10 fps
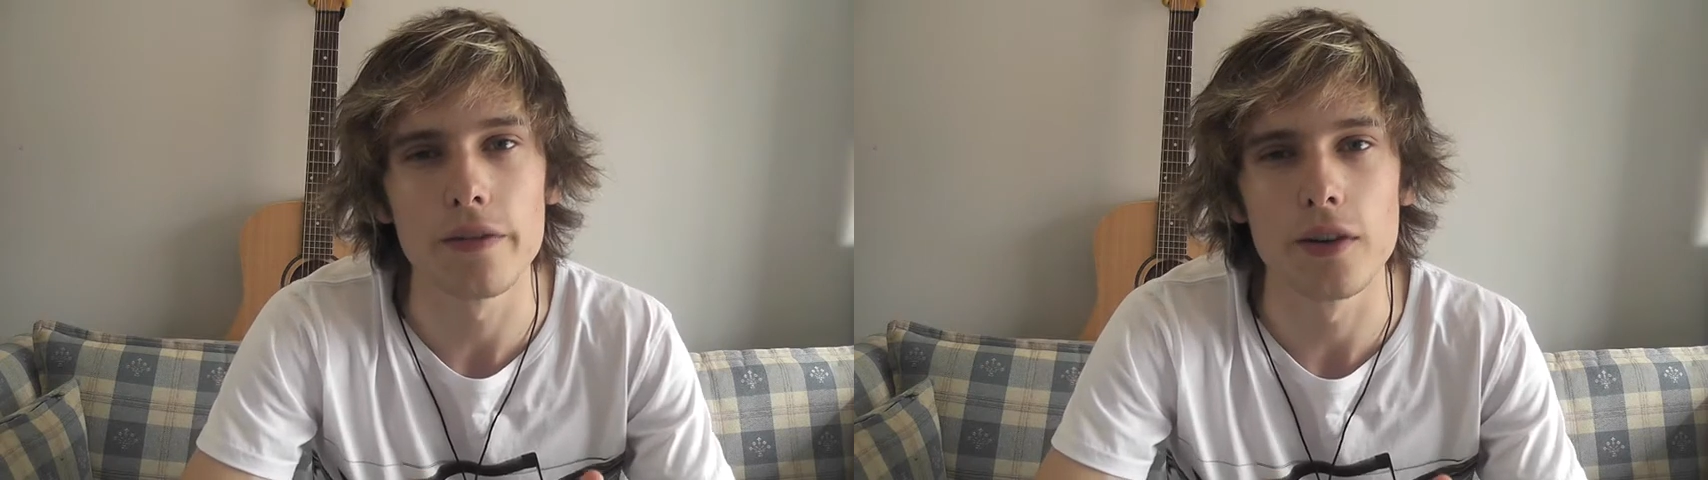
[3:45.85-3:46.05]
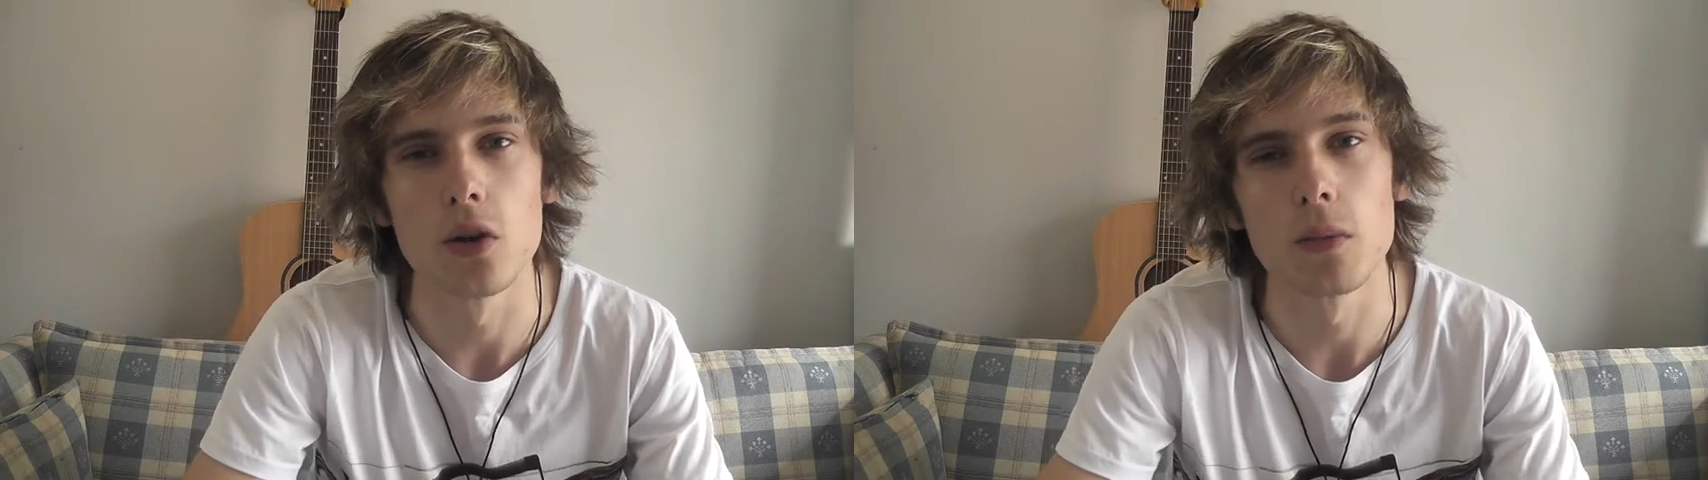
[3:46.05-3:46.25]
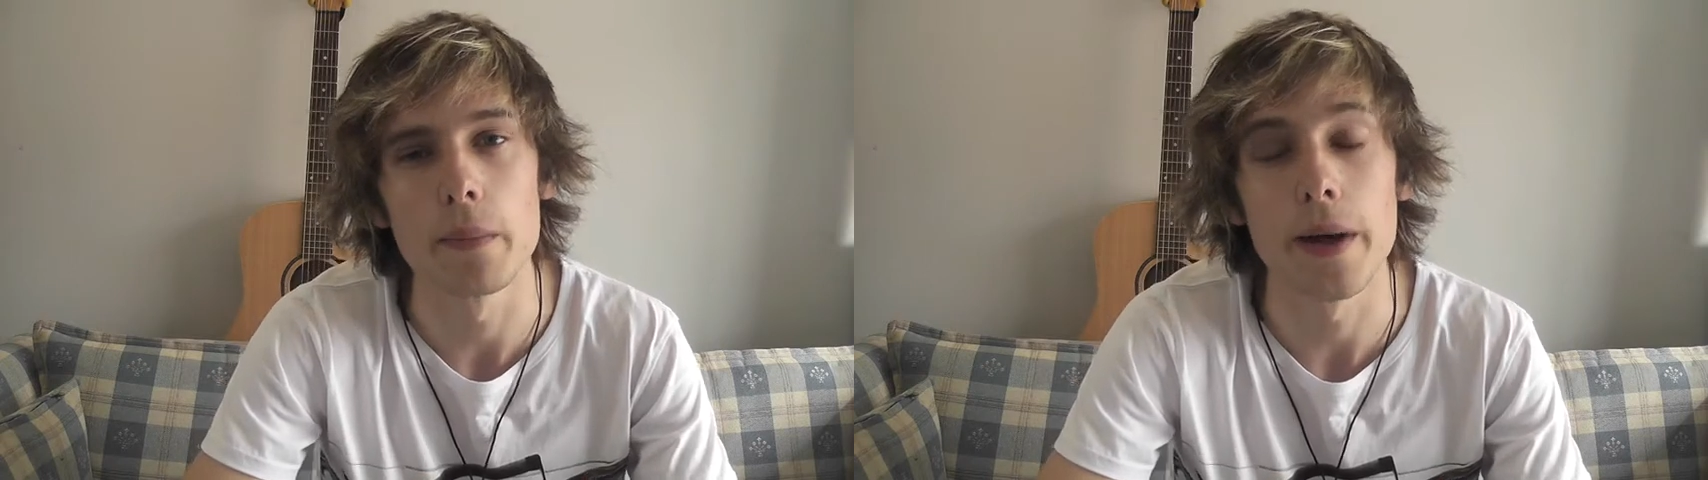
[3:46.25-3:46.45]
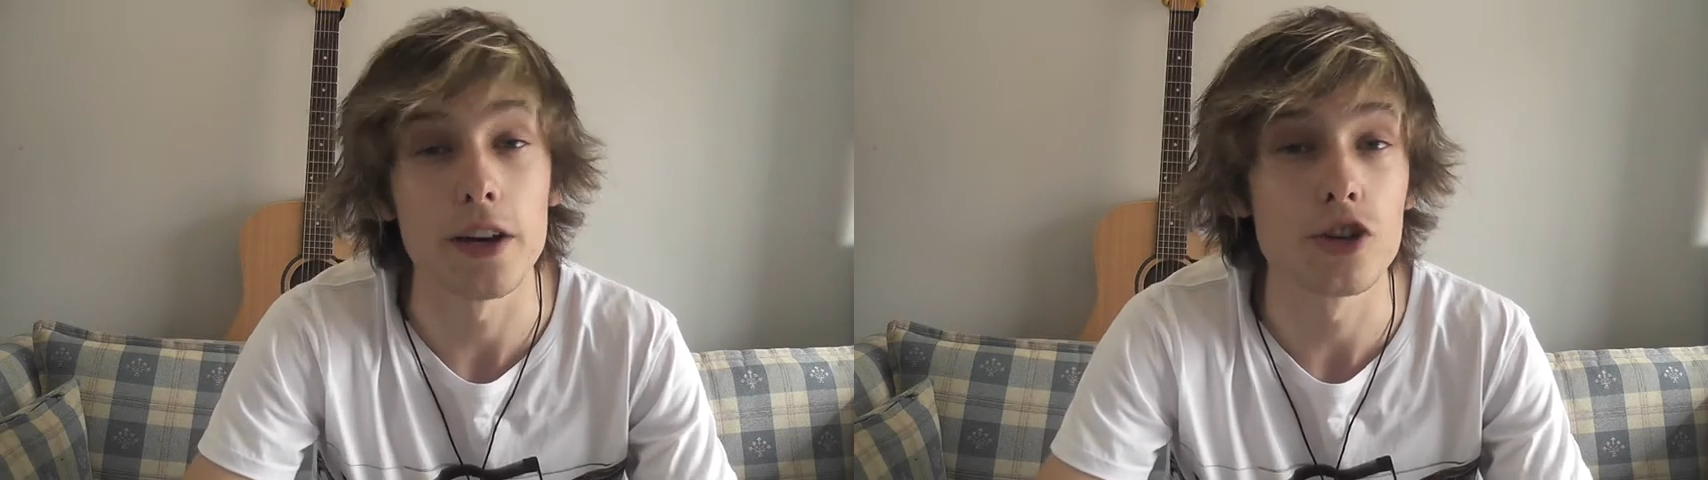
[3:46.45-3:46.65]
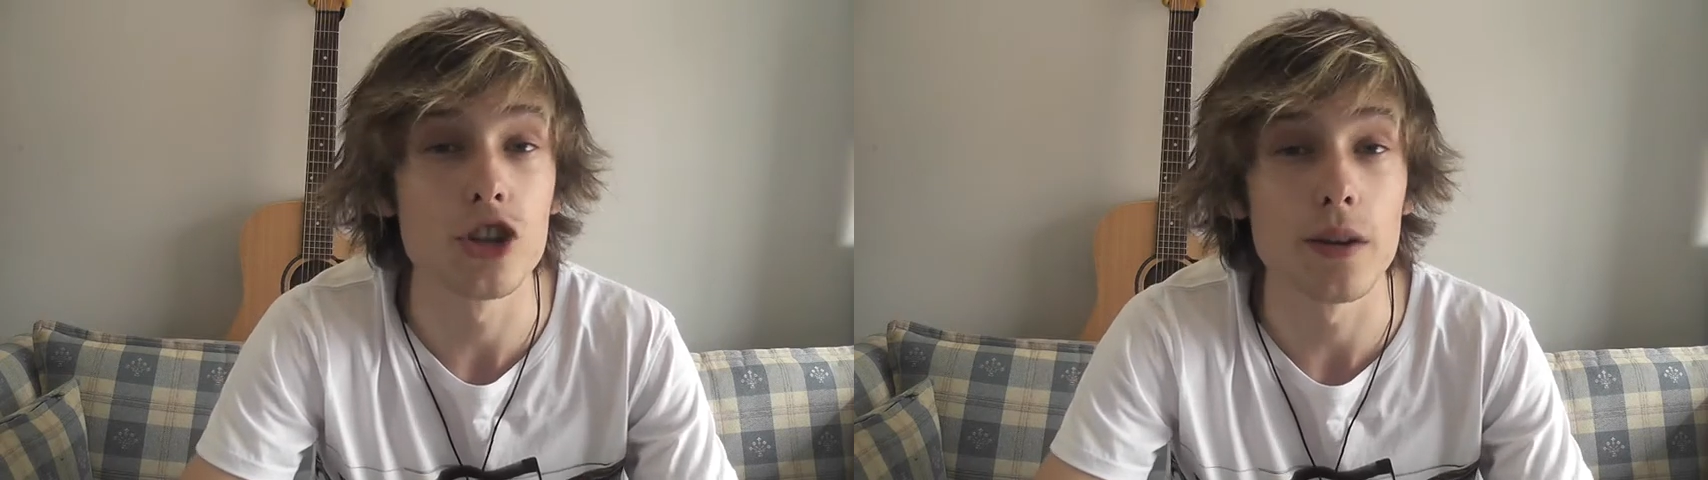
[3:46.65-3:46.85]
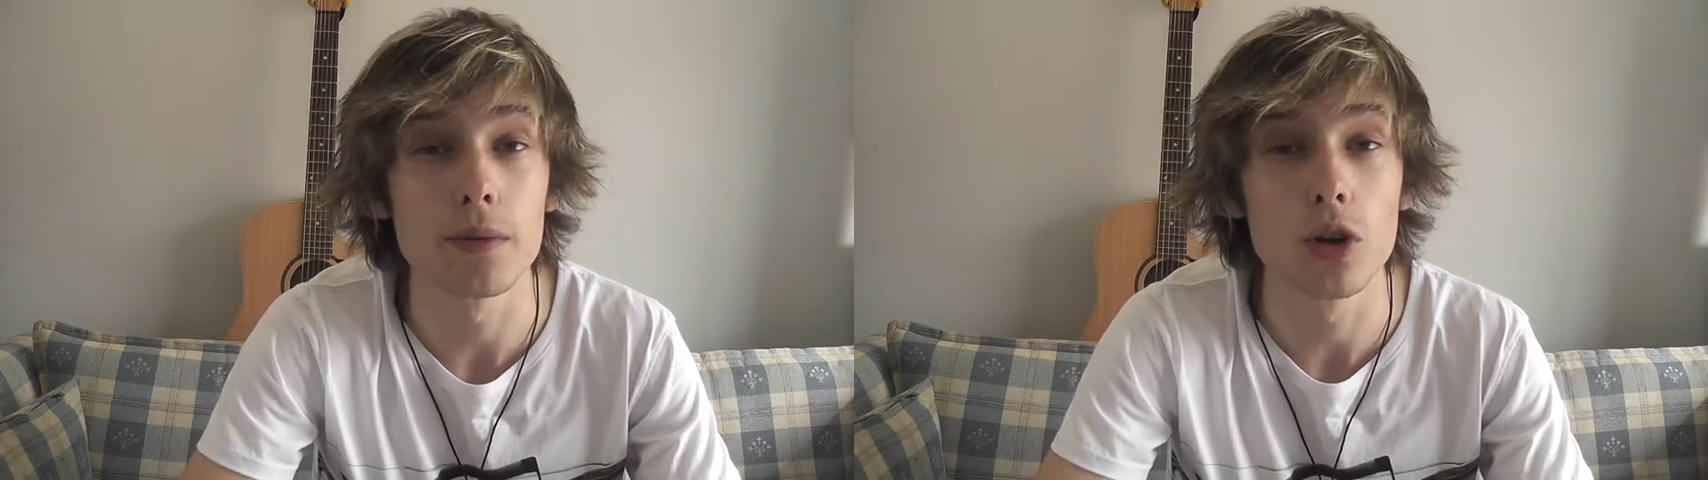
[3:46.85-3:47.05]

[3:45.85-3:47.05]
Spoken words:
film about a ship